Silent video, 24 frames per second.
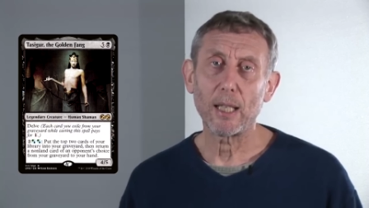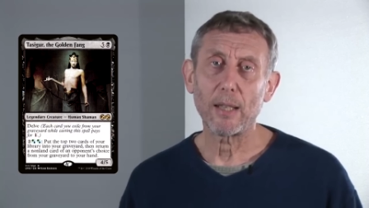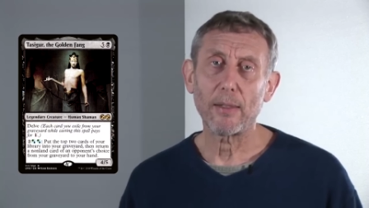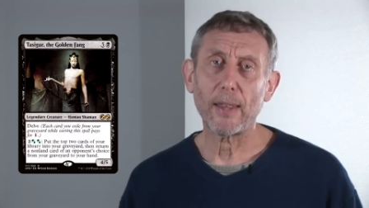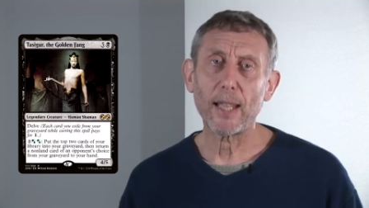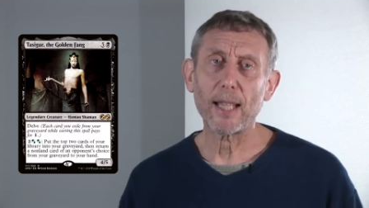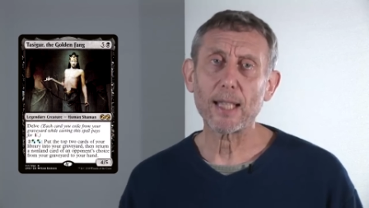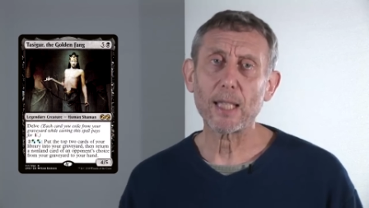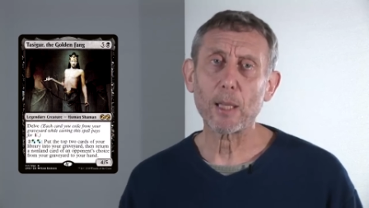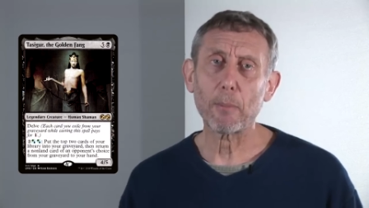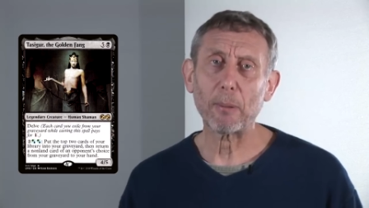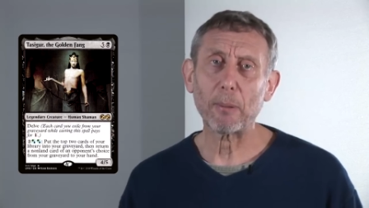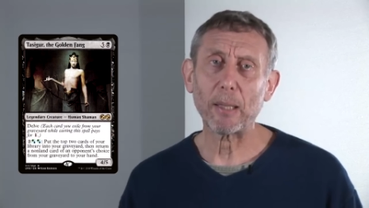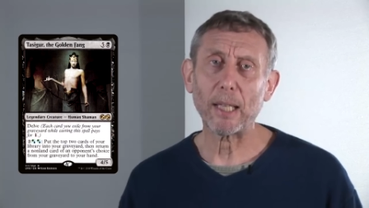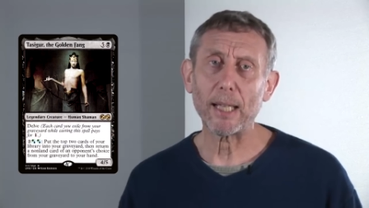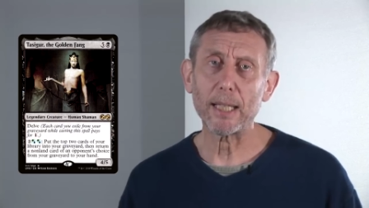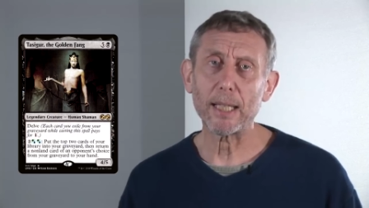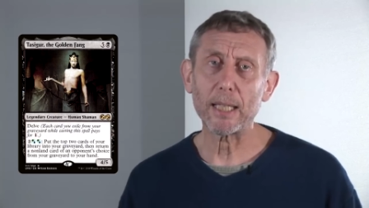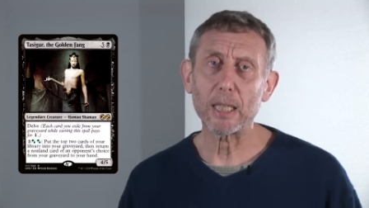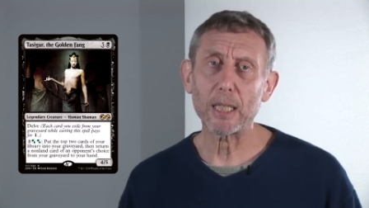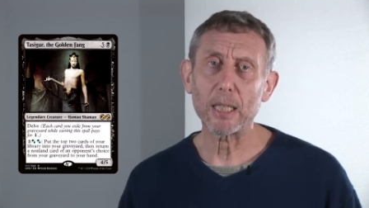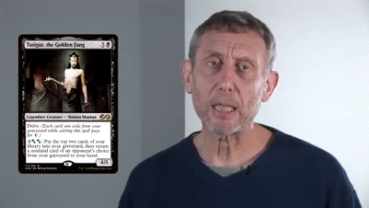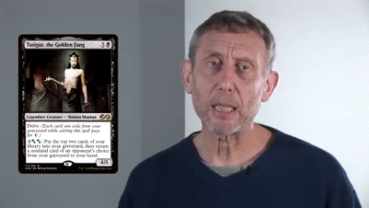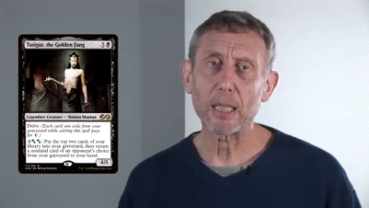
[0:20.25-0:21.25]
There's a
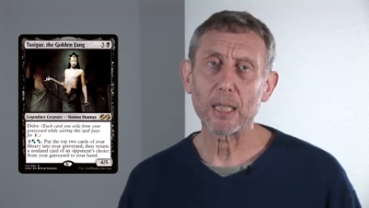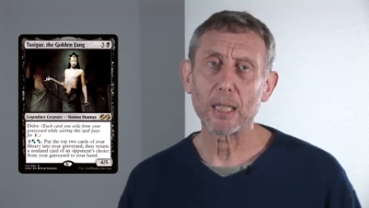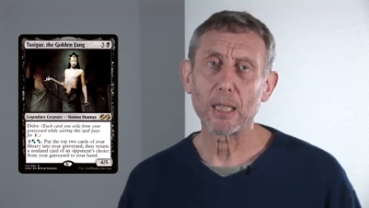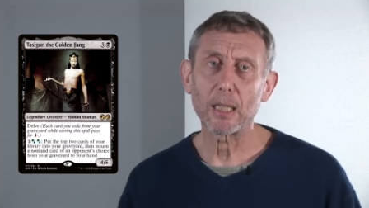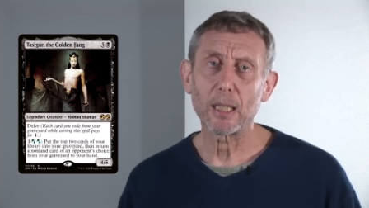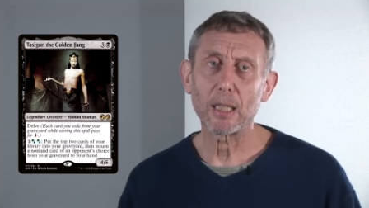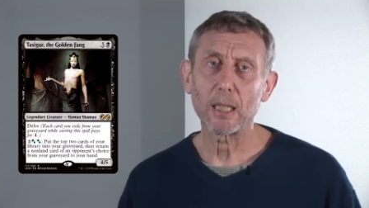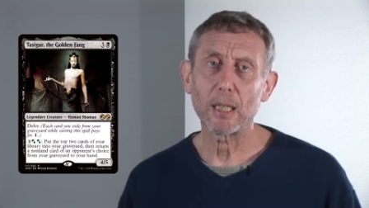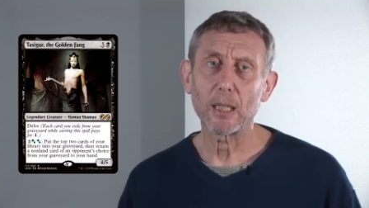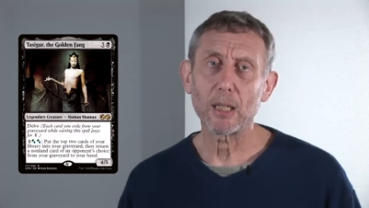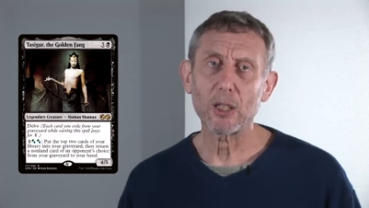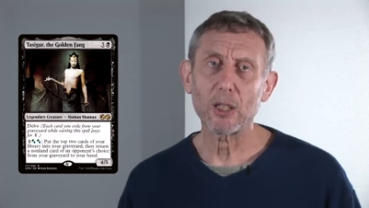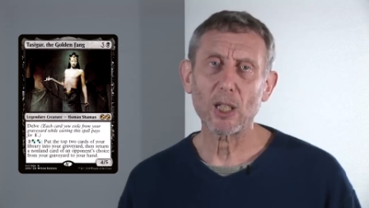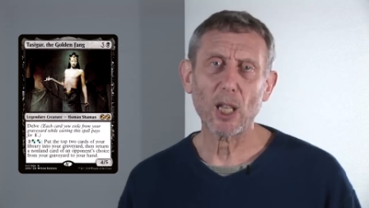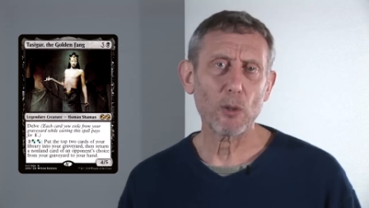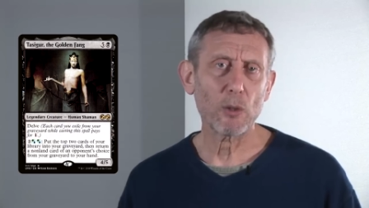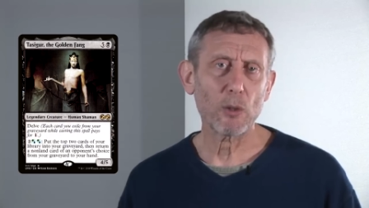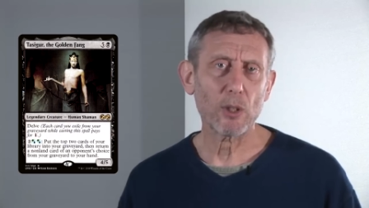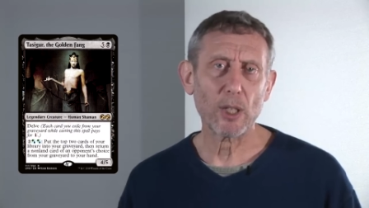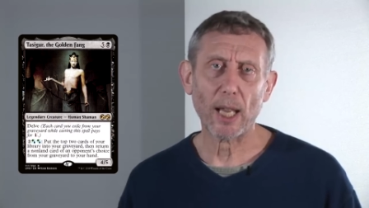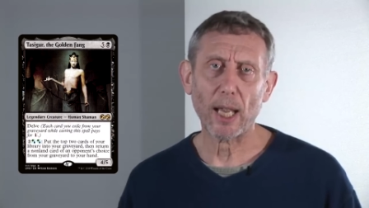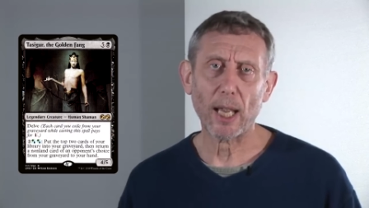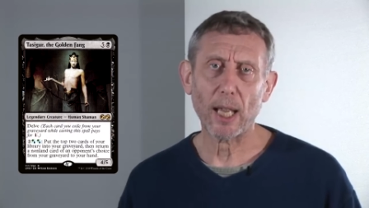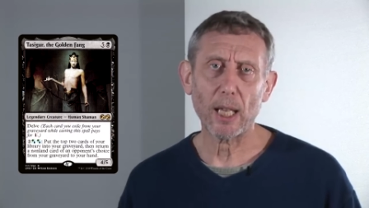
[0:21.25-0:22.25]
place, so
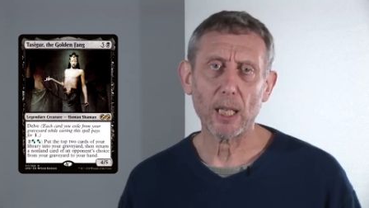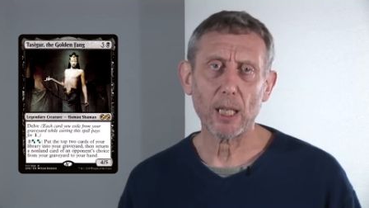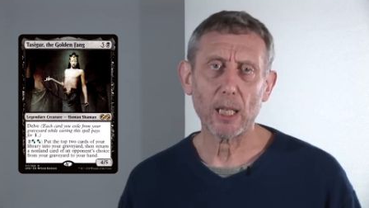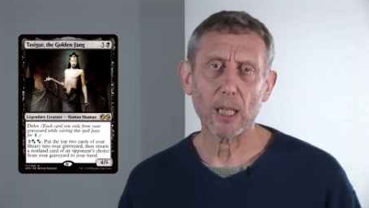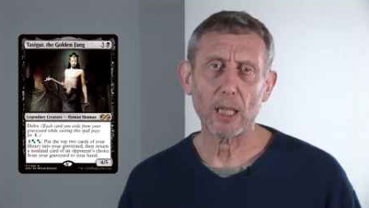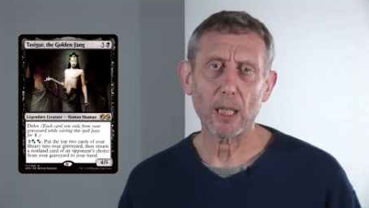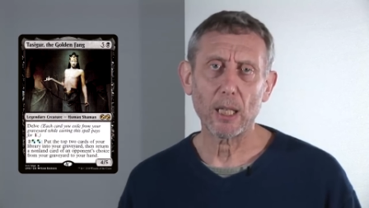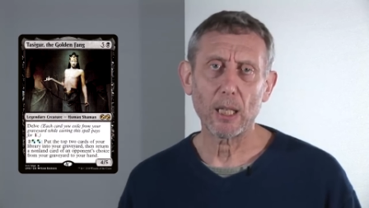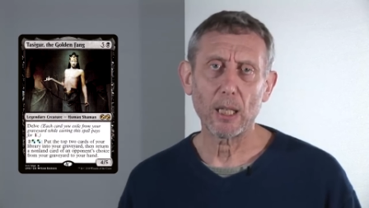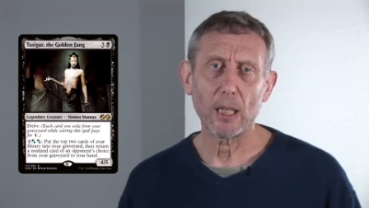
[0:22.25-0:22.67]
sad.